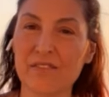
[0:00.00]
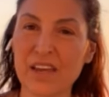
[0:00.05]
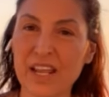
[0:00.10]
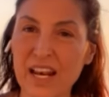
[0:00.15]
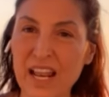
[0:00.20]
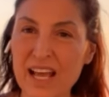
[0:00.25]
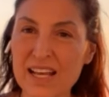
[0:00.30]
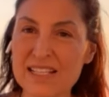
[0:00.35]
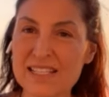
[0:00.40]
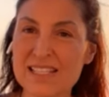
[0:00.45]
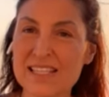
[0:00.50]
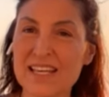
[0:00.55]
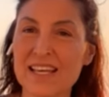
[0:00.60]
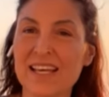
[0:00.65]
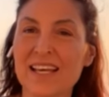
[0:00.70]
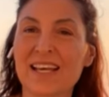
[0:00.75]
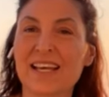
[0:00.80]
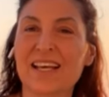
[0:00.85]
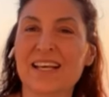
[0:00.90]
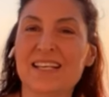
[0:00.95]
villas.
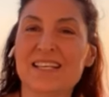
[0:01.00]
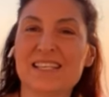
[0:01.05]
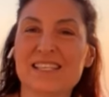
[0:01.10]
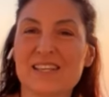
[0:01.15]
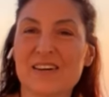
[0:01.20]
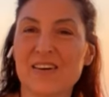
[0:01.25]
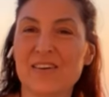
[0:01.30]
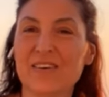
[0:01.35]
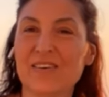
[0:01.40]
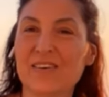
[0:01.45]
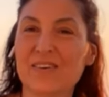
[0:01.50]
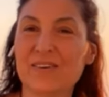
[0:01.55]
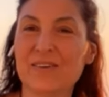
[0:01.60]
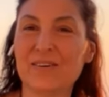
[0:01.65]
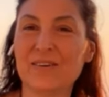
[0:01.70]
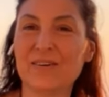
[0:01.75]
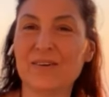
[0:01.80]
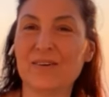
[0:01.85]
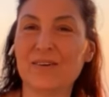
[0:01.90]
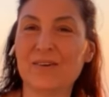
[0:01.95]

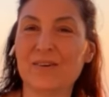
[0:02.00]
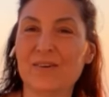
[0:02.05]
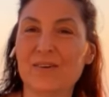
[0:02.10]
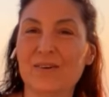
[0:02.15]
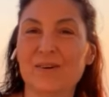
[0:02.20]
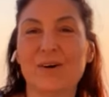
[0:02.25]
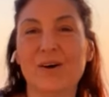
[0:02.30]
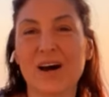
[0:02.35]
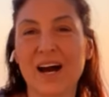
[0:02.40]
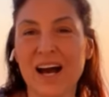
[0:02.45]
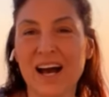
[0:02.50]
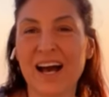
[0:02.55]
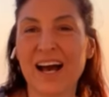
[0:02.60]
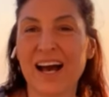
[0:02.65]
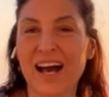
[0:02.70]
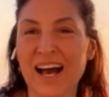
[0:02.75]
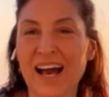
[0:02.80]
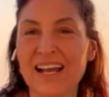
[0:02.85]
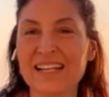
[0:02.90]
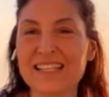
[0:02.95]
So
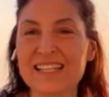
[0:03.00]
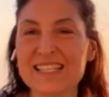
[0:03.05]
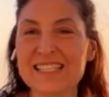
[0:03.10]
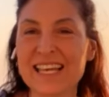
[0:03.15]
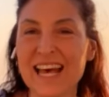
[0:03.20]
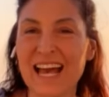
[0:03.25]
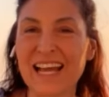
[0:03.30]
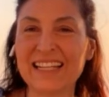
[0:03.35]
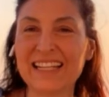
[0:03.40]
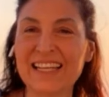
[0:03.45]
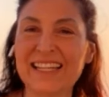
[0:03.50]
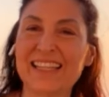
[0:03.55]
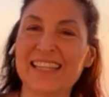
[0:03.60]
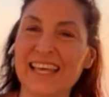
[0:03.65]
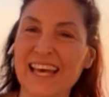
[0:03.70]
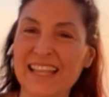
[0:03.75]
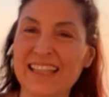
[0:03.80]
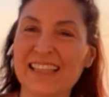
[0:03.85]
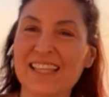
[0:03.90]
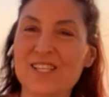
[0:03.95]
I decided
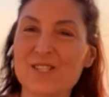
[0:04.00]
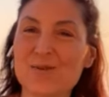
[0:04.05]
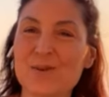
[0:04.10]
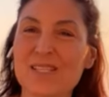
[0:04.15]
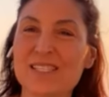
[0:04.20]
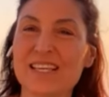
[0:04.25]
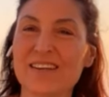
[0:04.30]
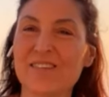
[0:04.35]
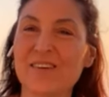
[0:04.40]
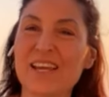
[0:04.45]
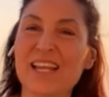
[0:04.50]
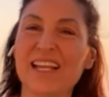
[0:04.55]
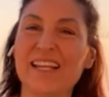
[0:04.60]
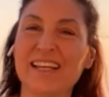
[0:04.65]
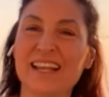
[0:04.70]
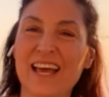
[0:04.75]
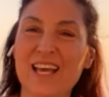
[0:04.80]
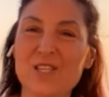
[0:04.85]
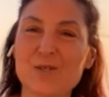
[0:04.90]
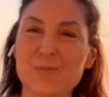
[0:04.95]
that this was a really
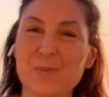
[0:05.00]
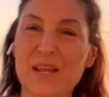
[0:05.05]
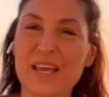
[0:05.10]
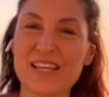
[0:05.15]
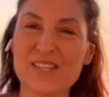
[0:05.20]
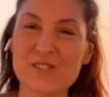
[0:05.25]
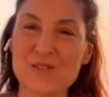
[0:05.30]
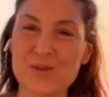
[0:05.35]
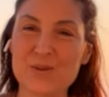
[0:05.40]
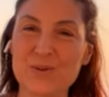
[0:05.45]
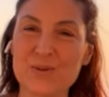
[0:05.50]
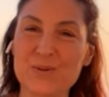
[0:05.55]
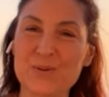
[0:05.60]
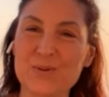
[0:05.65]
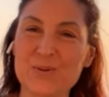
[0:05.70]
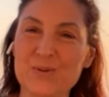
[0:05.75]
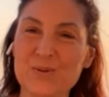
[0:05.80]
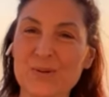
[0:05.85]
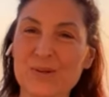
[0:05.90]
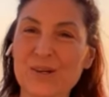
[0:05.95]
nice place
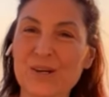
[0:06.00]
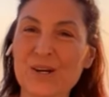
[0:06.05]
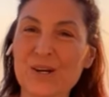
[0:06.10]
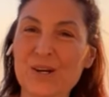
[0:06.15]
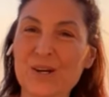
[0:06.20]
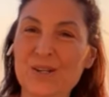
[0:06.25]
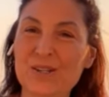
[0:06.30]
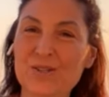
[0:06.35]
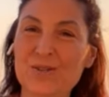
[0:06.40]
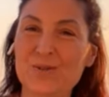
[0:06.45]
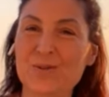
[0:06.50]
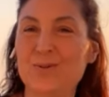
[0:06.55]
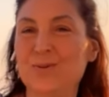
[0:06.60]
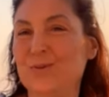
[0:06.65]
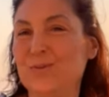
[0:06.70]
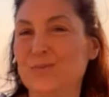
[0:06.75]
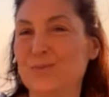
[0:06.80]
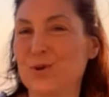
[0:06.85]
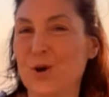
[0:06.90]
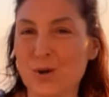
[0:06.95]
to
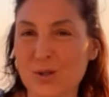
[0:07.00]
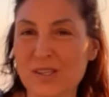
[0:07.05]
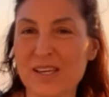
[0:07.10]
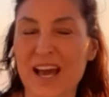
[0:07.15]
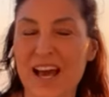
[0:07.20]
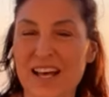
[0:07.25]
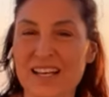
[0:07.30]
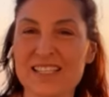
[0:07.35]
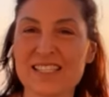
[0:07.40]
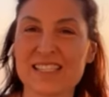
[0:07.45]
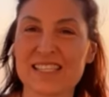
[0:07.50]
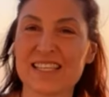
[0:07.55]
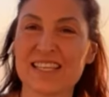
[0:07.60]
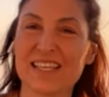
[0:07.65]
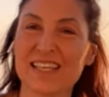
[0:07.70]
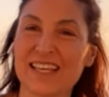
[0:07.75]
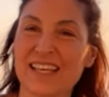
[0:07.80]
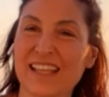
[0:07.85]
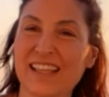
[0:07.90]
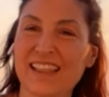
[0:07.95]
to broadcast
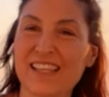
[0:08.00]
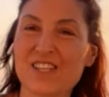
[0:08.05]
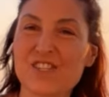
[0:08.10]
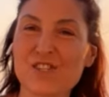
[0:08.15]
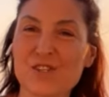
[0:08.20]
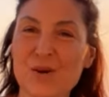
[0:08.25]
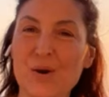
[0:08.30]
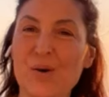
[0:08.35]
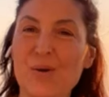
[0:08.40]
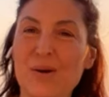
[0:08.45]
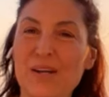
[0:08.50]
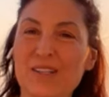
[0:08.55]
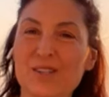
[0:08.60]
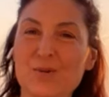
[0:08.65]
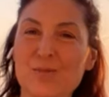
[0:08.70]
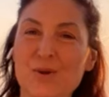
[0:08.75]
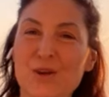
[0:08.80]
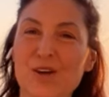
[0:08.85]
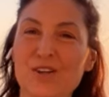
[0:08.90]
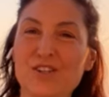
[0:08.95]
uh, this show and
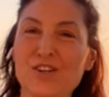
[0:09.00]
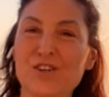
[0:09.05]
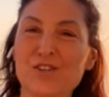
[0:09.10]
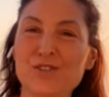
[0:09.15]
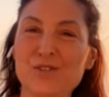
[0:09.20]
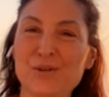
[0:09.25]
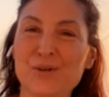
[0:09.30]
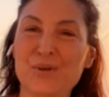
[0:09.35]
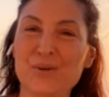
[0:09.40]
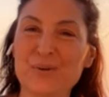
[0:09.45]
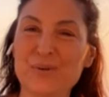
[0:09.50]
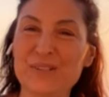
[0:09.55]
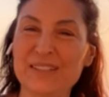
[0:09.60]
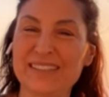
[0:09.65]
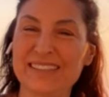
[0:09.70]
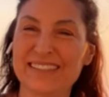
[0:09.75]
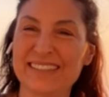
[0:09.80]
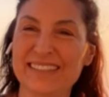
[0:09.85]
to be on your show.